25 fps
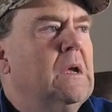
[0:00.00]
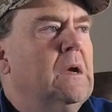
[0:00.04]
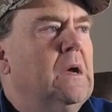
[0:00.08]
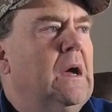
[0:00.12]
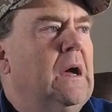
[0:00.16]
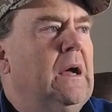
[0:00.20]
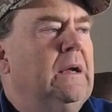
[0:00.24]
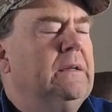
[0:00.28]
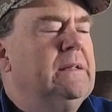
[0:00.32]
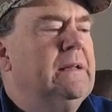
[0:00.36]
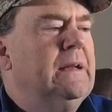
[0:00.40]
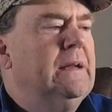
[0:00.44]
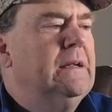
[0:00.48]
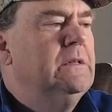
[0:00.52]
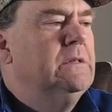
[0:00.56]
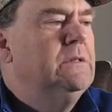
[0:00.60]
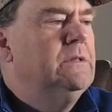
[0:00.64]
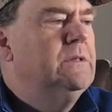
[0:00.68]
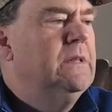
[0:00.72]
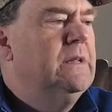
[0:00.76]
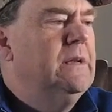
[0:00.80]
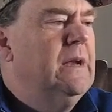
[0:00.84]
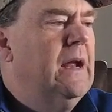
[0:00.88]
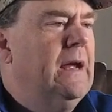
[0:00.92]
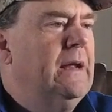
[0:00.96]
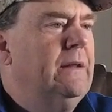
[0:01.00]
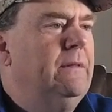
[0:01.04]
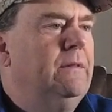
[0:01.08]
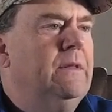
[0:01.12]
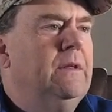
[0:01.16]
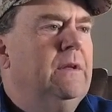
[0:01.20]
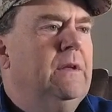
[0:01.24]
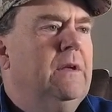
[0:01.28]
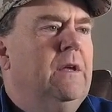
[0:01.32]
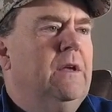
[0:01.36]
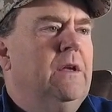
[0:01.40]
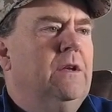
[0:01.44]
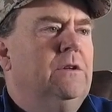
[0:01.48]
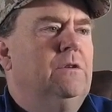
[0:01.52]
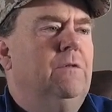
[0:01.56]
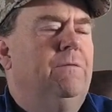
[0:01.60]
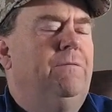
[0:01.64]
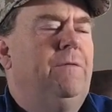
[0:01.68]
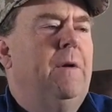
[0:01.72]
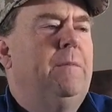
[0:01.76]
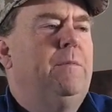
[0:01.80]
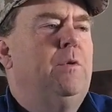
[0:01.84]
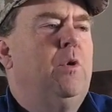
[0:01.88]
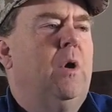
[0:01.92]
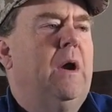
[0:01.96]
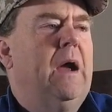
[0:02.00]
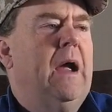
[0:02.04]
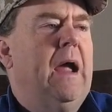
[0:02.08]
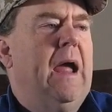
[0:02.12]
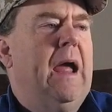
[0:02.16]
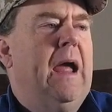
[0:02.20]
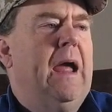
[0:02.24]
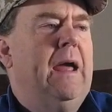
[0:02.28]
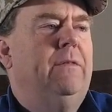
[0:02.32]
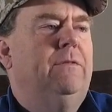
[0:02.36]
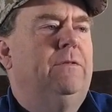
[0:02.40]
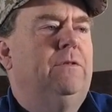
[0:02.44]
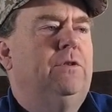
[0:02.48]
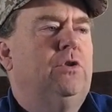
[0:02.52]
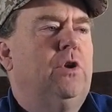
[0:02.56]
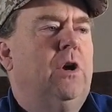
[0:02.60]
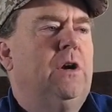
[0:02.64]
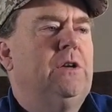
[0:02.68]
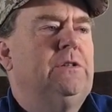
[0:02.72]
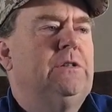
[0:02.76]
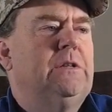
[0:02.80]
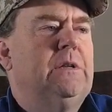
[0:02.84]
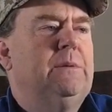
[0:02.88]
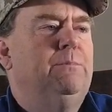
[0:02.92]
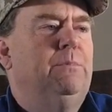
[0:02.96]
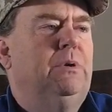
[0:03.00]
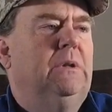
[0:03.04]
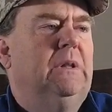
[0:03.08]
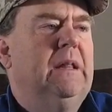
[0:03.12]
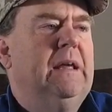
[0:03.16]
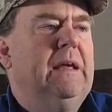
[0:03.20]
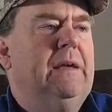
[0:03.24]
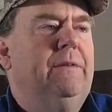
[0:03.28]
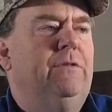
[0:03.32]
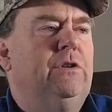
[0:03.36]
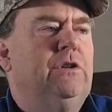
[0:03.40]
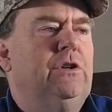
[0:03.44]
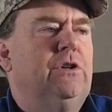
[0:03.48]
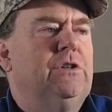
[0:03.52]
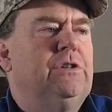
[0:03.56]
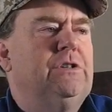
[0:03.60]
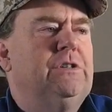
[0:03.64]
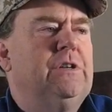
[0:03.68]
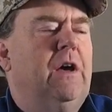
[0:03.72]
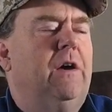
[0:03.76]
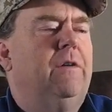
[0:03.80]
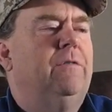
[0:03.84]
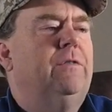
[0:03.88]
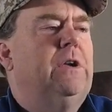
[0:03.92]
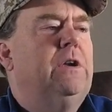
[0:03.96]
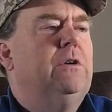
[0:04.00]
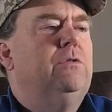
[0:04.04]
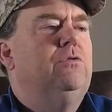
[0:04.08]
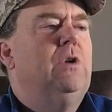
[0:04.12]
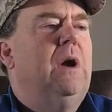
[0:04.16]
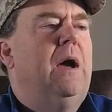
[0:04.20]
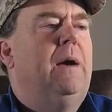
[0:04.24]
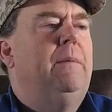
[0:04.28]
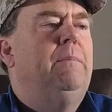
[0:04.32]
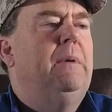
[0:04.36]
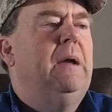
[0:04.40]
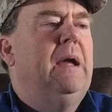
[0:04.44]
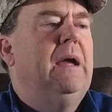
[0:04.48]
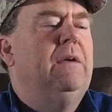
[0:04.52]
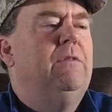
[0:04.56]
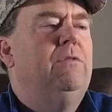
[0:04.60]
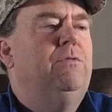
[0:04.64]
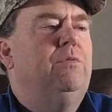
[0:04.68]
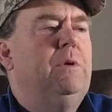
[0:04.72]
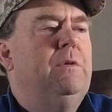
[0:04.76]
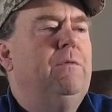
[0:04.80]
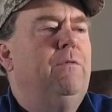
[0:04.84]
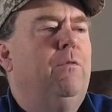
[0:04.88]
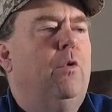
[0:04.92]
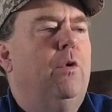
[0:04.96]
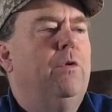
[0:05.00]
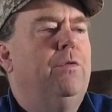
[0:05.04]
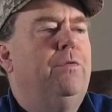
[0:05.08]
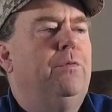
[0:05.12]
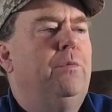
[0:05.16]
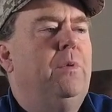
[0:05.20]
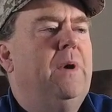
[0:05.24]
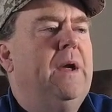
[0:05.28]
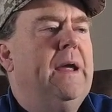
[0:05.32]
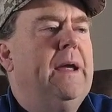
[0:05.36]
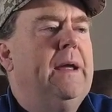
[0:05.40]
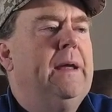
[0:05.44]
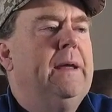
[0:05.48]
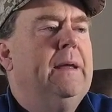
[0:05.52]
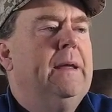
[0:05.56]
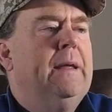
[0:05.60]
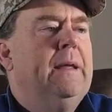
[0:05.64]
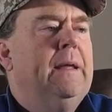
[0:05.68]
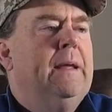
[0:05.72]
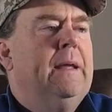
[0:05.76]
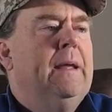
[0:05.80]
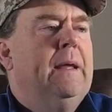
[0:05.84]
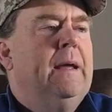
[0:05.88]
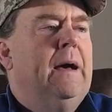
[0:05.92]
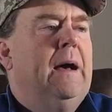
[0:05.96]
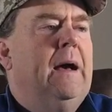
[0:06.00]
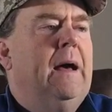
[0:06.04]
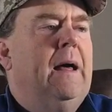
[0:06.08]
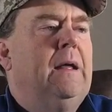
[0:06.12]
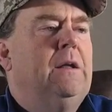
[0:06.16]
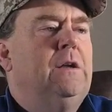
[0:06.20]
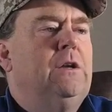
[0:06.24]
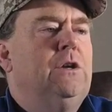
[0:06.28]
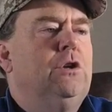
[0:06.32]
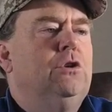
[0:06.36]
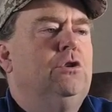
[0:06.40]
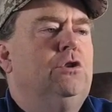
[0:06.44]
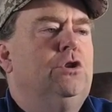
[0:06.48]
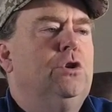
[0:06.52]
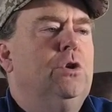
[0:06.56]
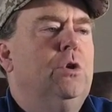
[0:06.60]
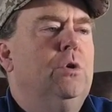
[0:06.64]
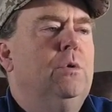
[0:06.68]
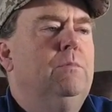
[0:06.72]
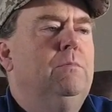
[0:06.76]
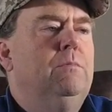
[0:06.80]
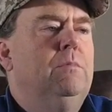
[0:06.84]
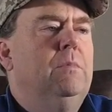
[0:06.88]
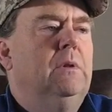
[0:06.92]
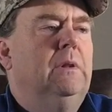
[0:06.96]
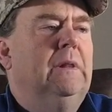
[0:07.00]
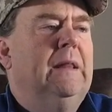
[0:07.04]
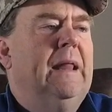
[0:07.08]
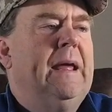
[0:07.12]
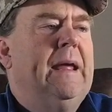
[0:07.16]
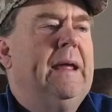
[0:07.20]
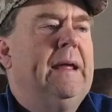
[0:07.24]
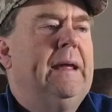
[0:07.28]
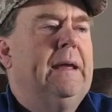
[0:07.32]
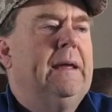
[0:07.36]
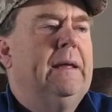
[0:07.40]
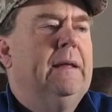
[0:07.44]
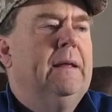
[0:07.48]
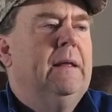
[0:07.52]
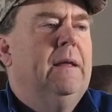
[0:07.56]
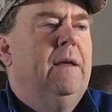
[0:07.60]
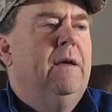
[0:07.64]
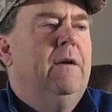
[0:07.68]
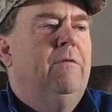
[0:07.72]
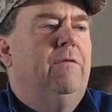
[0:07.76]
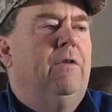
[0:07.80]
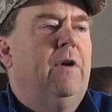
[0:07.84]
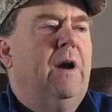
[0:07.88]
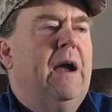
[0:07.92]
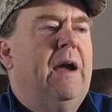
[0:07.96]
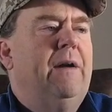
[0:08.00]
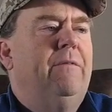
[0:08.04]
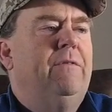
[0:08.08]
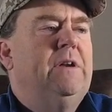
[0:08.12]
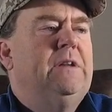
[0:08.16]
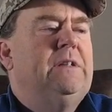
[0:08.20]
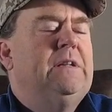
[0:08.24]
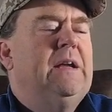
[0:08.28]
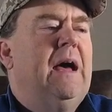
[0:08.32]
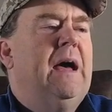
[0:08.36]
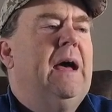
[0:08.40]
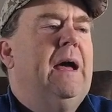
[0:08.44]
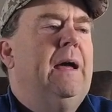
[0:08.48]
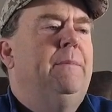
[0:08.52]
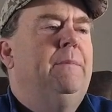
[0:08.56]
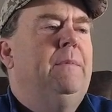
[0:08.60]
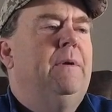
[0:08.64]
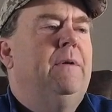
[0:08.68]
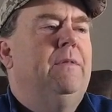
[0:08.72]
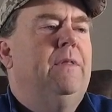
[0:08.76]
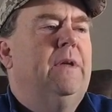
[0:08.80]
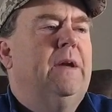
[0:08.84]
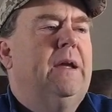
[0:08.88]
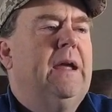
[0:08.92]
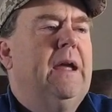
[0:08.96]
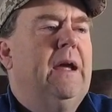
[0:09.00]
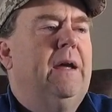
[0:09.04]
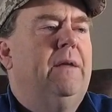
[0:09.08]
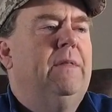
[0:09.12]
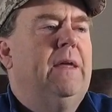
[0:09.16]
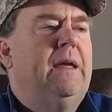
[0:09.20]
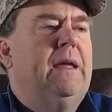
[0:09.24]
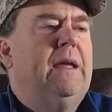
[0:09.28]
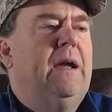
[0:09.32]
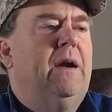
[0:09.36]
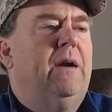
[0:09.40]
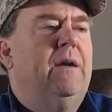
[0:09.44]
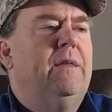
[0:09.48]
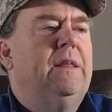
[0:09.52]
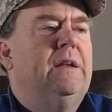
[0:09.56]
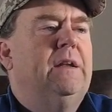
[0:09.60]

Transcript: Uh, today's the 9th. So February 8th, trust and believe in yourself, Q drop 8343, uh, YouTube link. For every time the, they carry